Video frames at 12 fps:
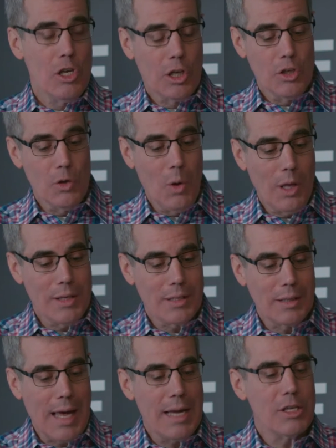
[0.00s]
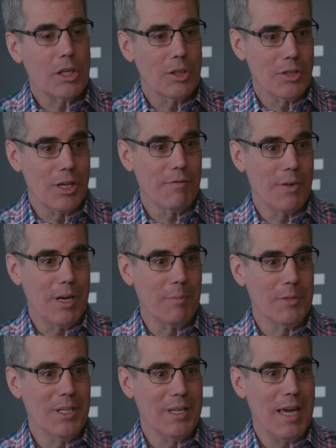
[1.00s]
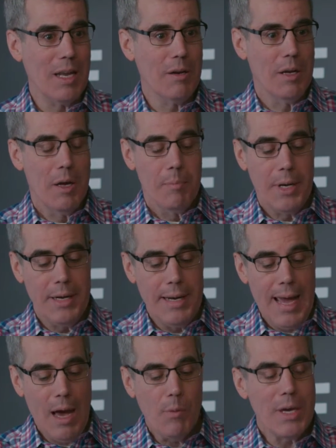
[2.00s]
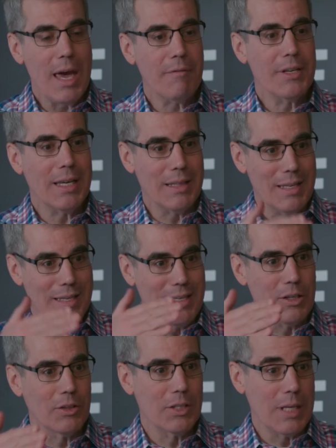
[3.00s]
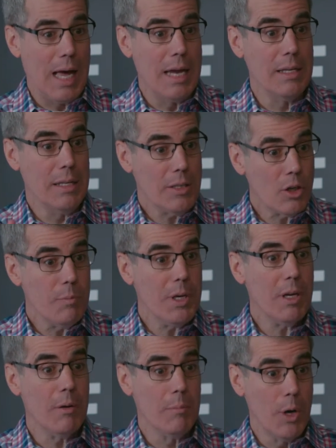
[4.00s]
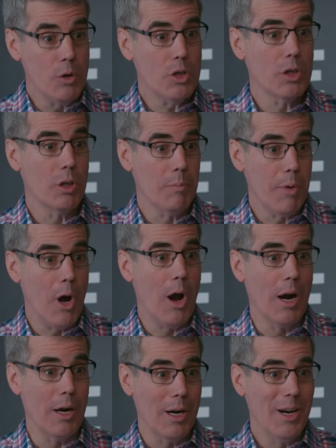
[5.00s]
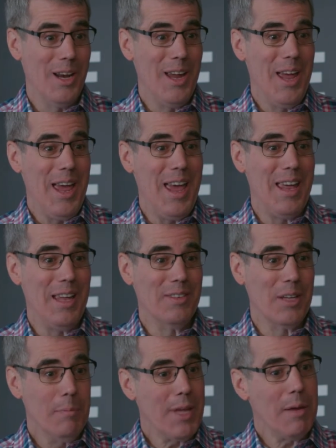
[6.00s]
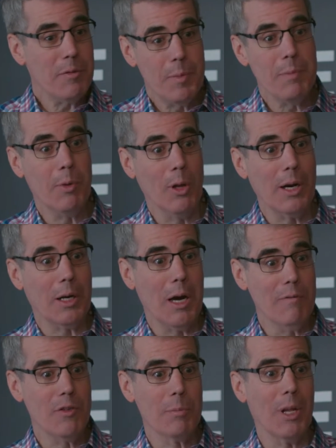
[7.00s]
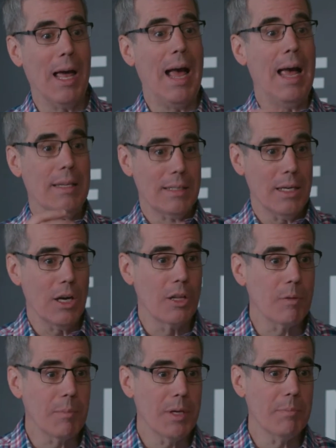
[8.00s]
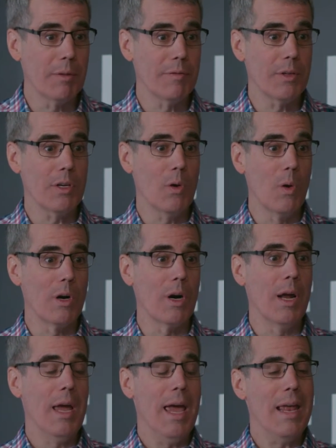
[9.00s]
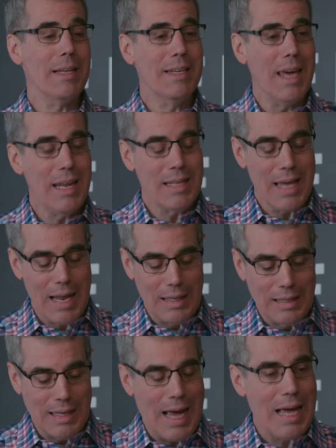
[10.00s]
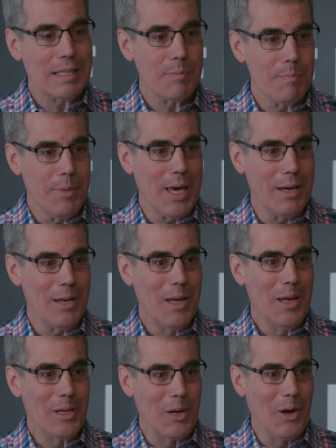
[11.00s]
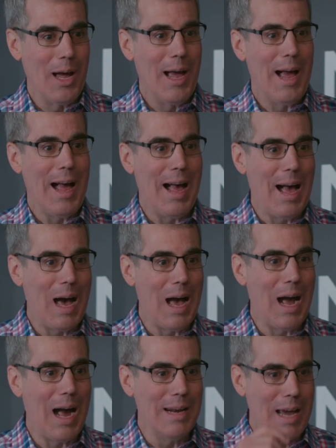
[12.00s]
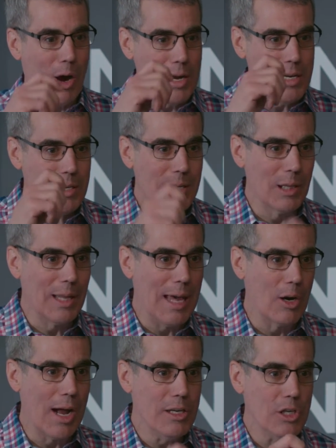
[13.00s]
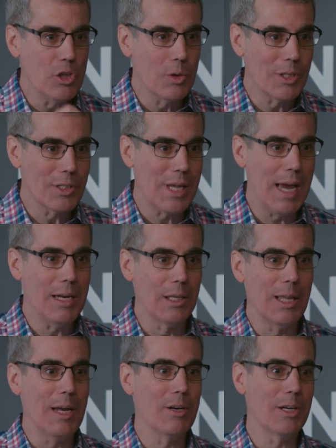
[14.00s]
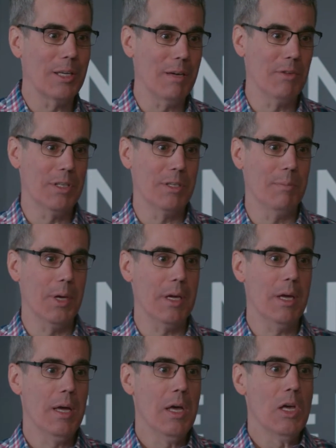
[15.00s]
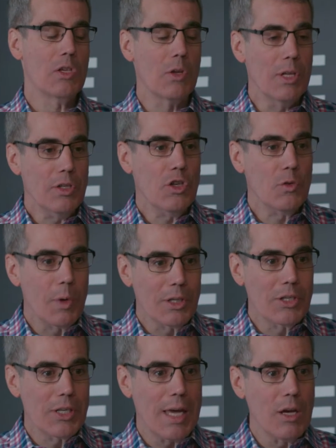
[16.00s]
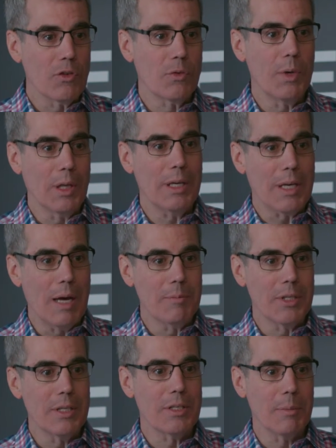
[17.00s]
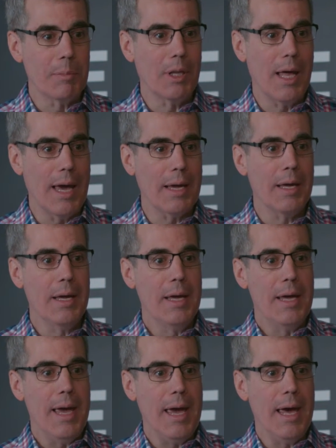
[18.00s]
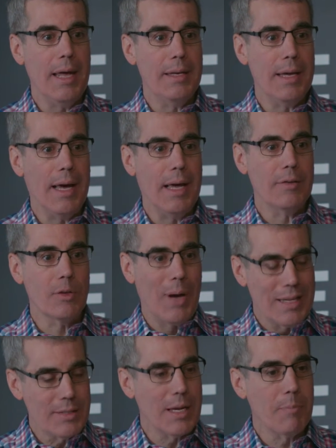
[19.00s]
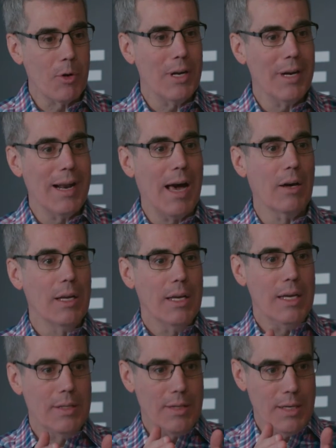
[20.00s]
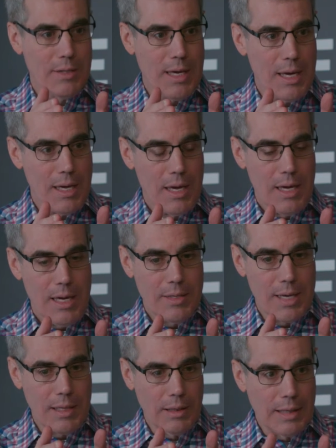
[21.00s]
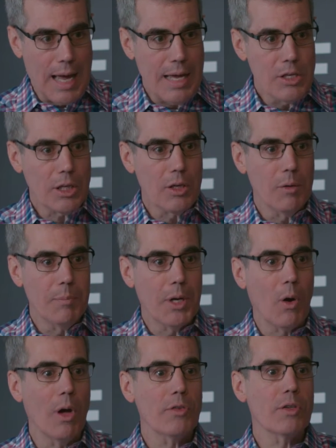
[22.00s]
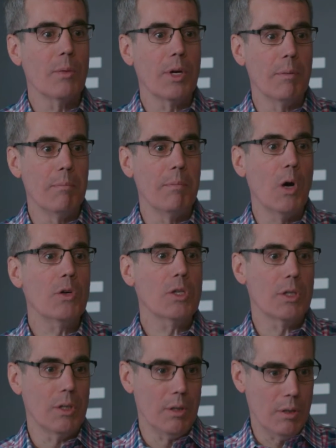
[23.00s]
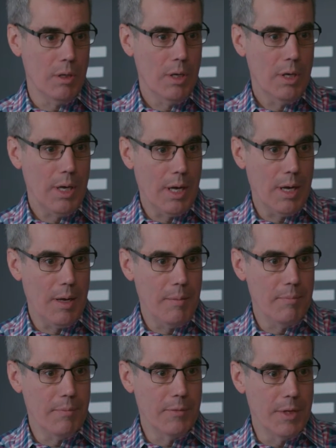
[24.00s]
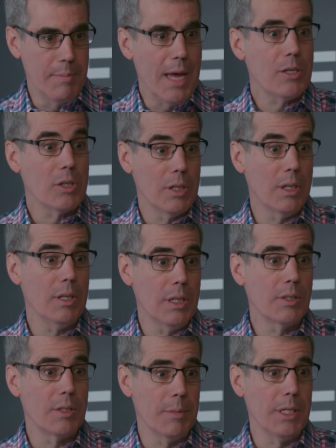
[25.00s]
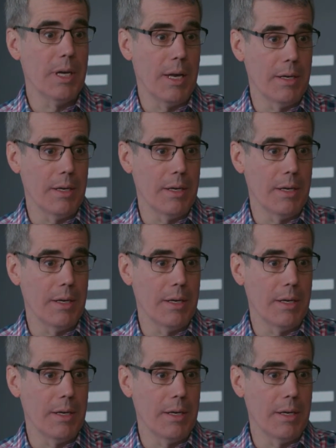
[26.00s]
can do all this logical stuff right up to the end, but now we have to get the deal signed. And this could be an emotional part. And sometimes people aren't comfortable asking other people for the order and getting that last bit, now I need the letter. I need you to sign a letter to give it to me. So this is where sales really comes into play. And so I separate it out. It's a logical but also an emotional dimension that needs to be done